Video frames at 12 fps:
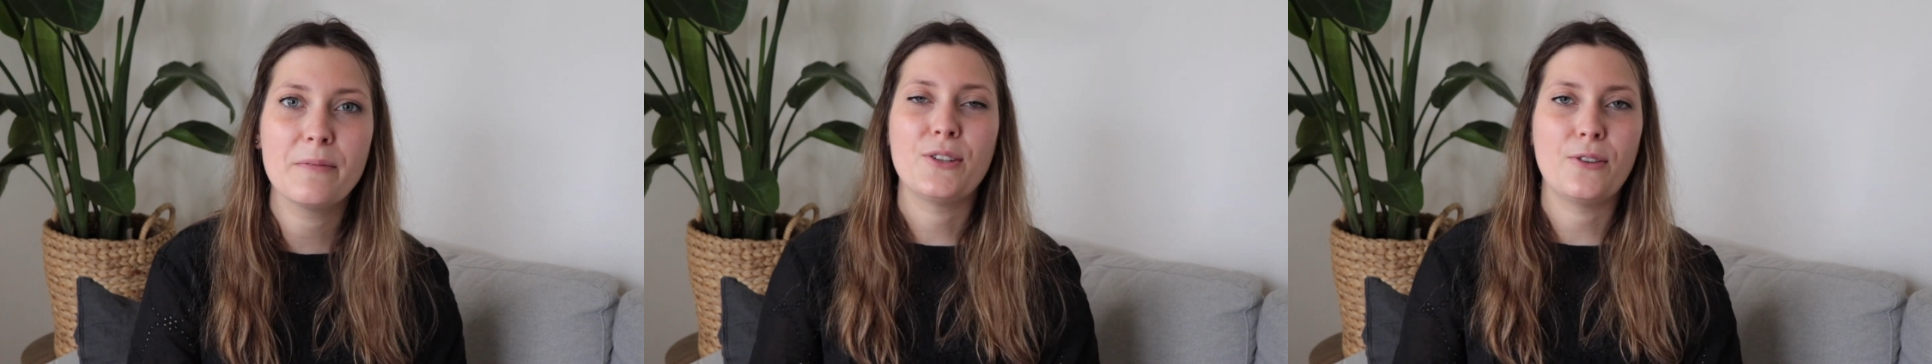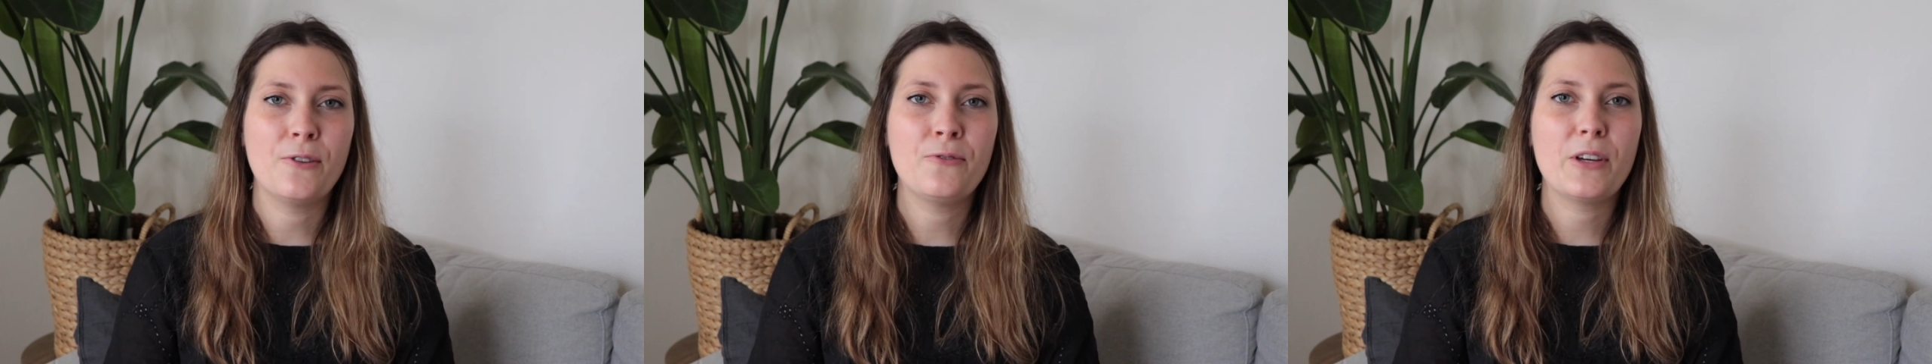
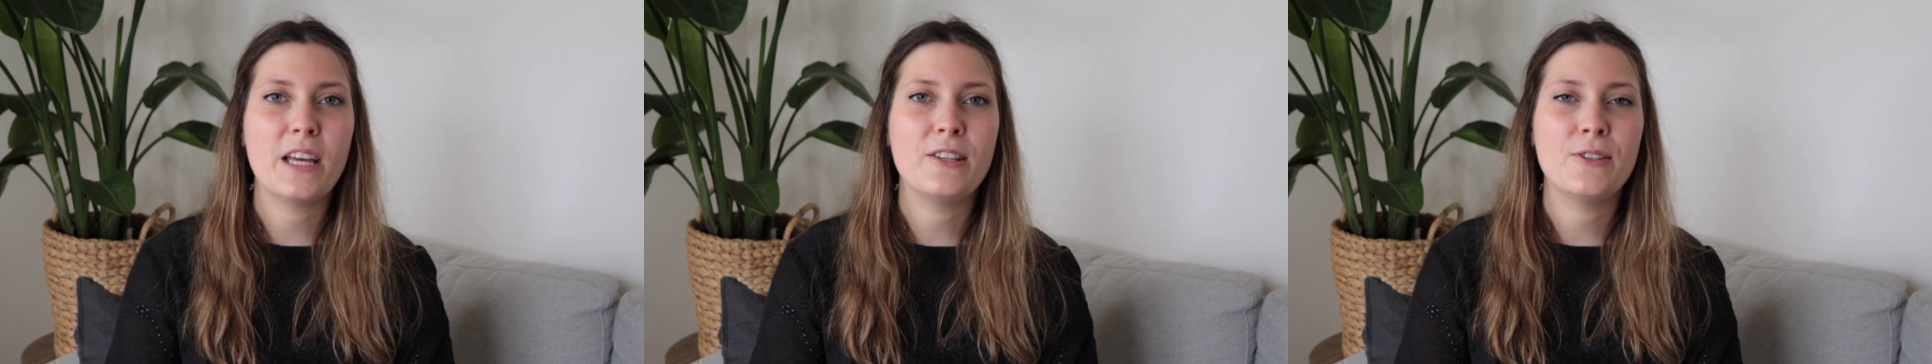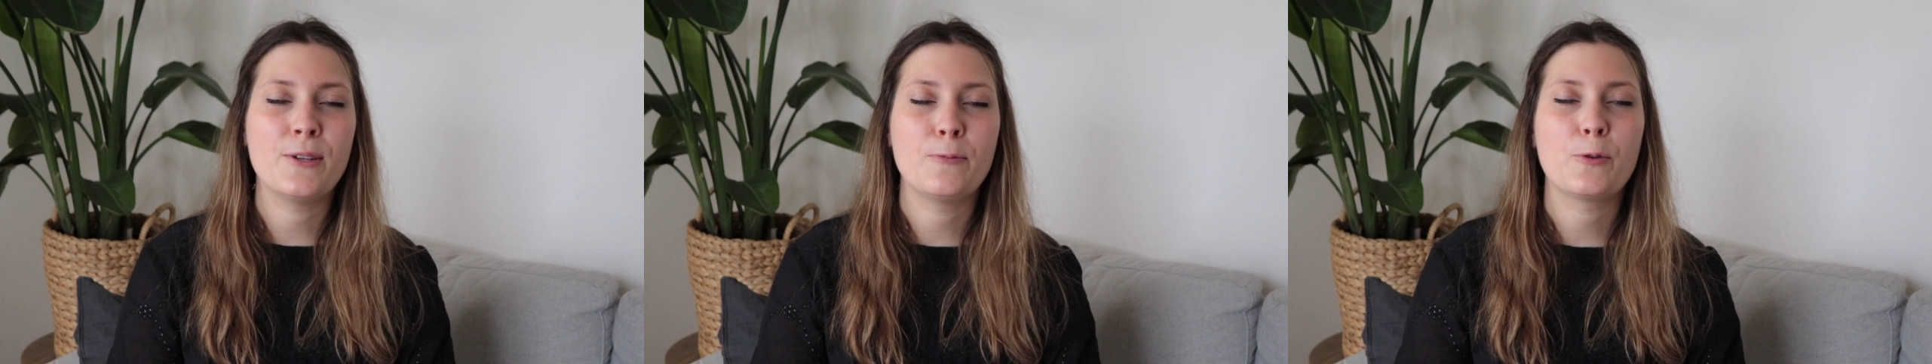So don't forget
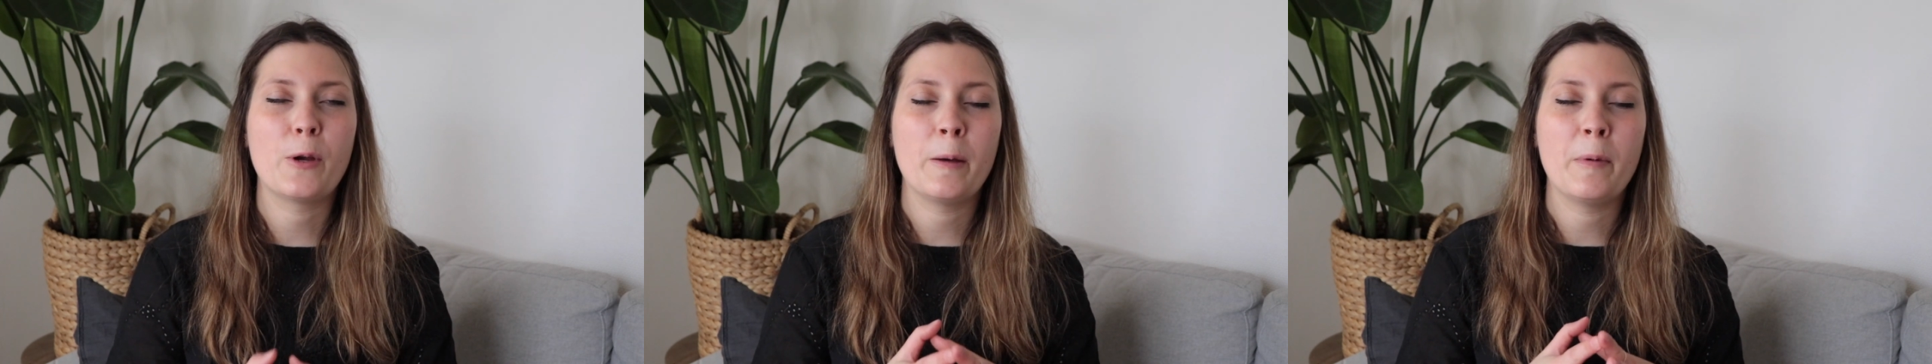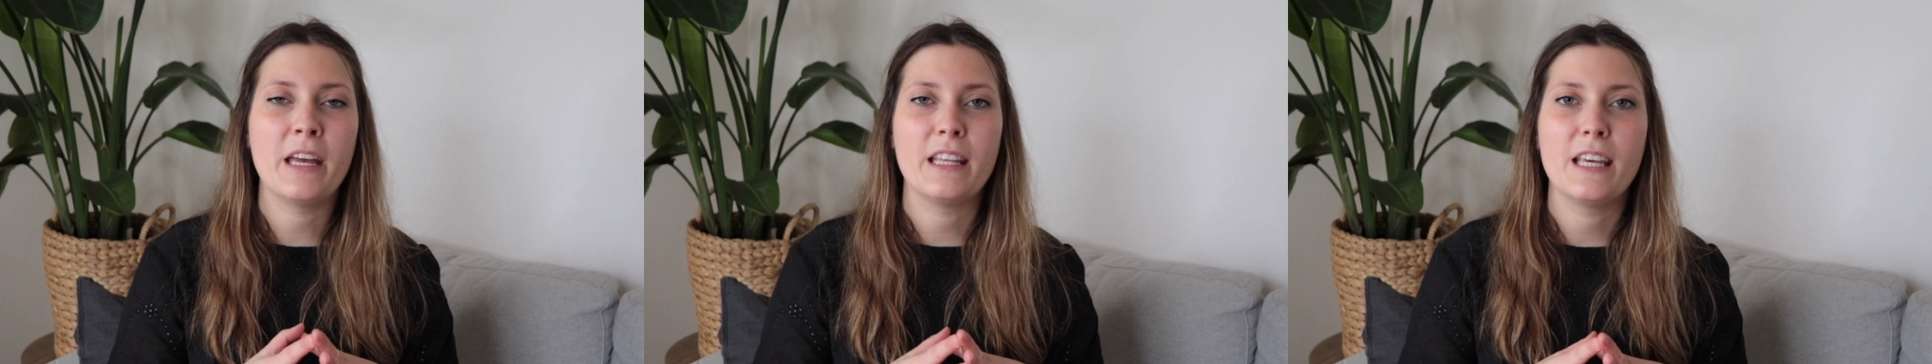to
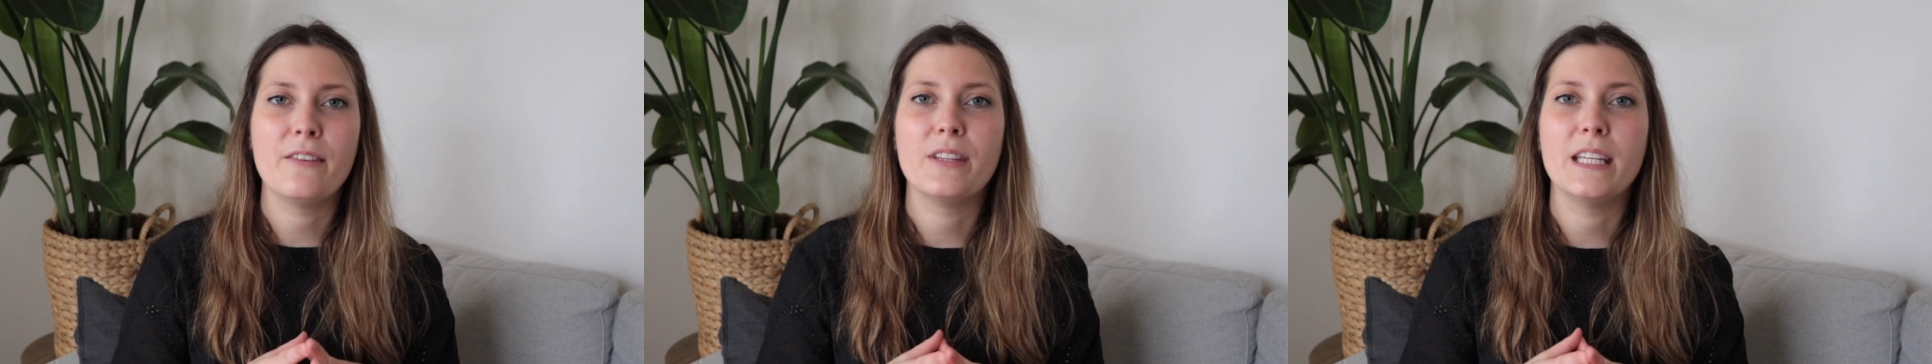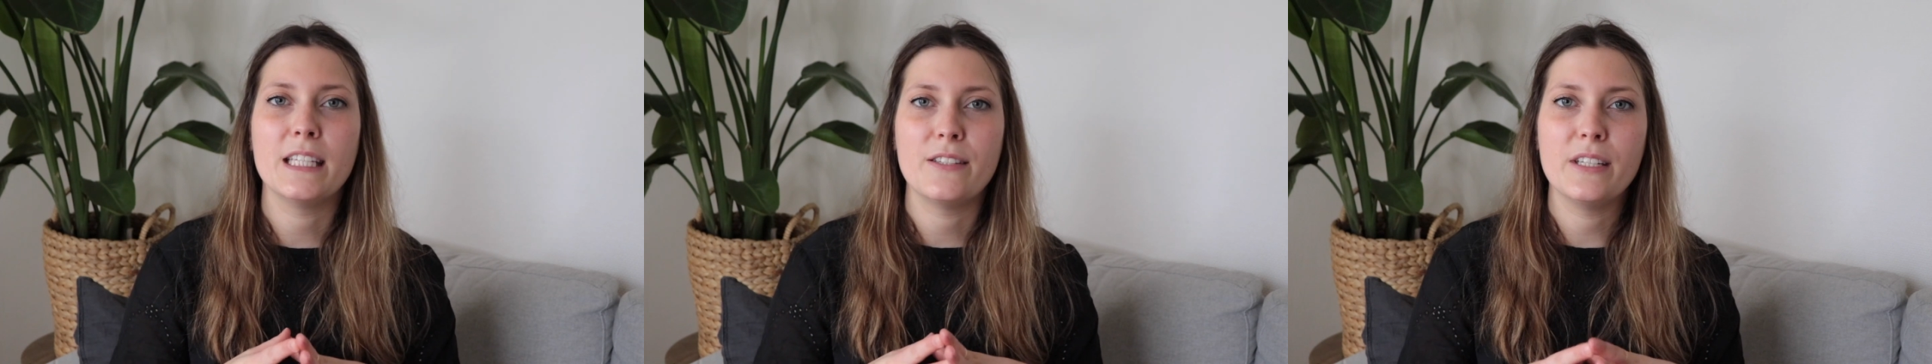subscribe and give
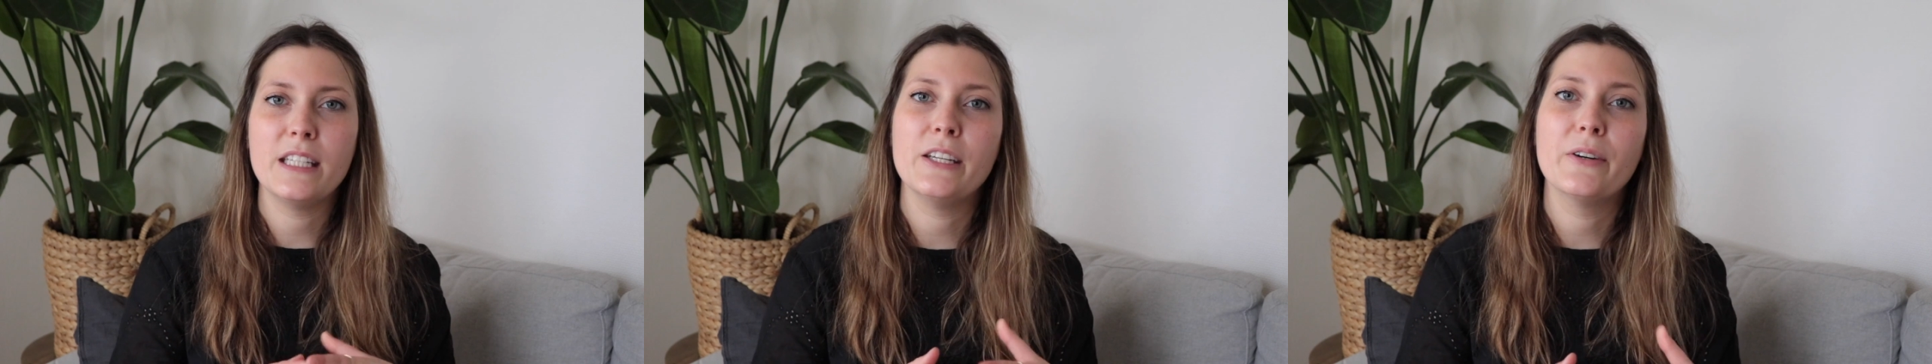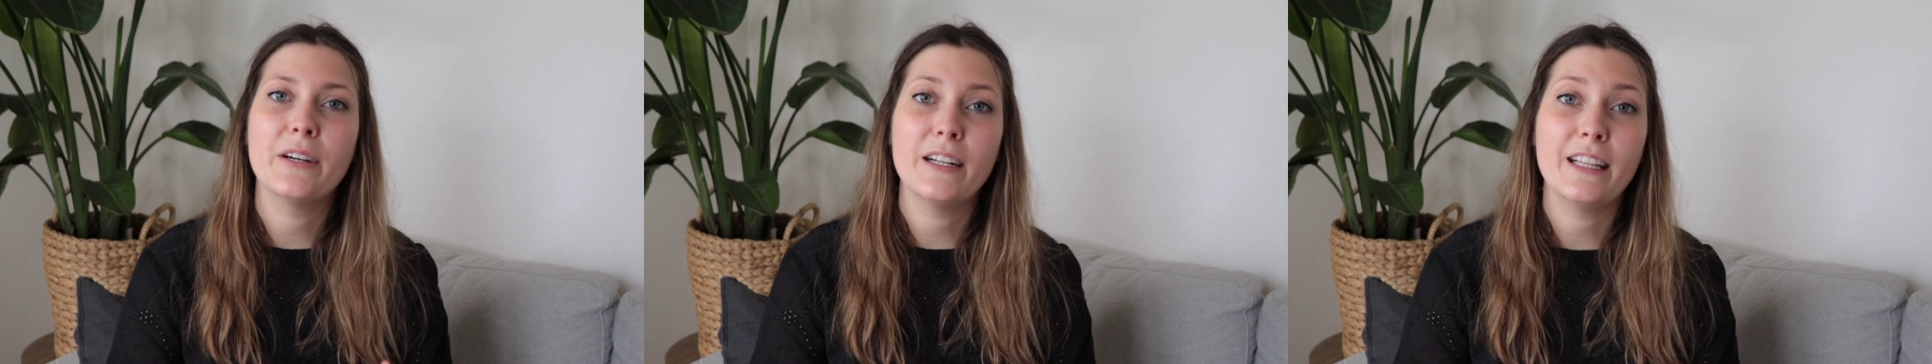this
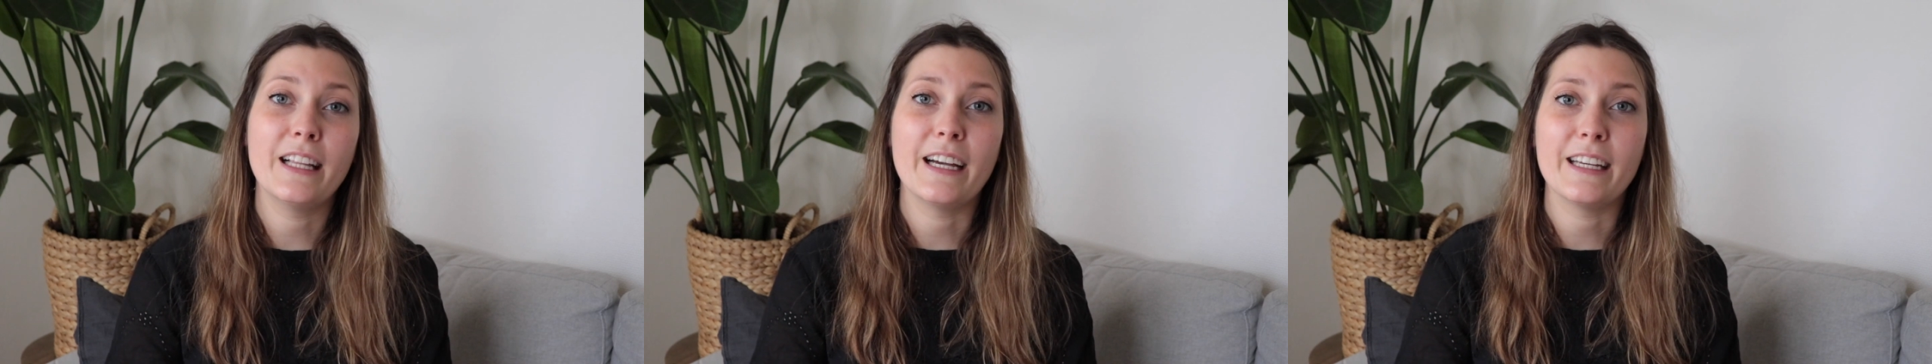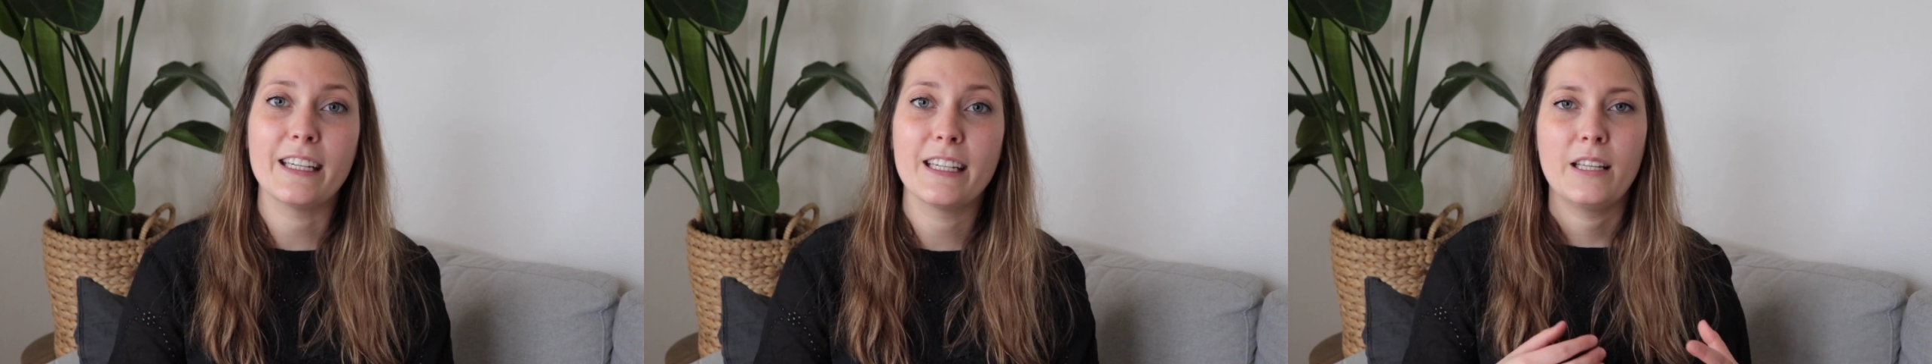video a
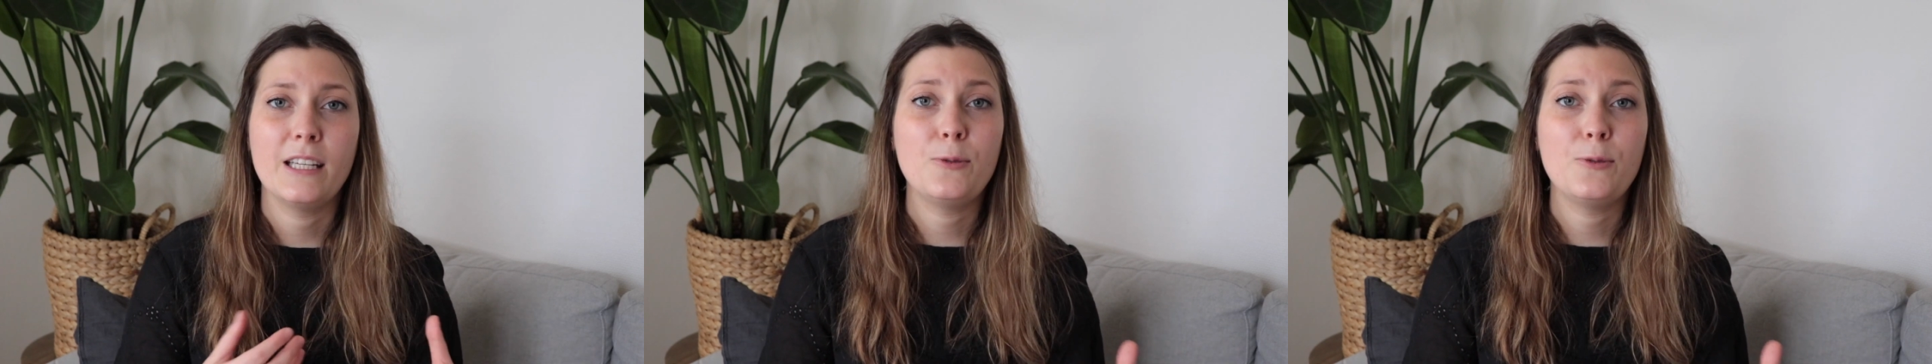like.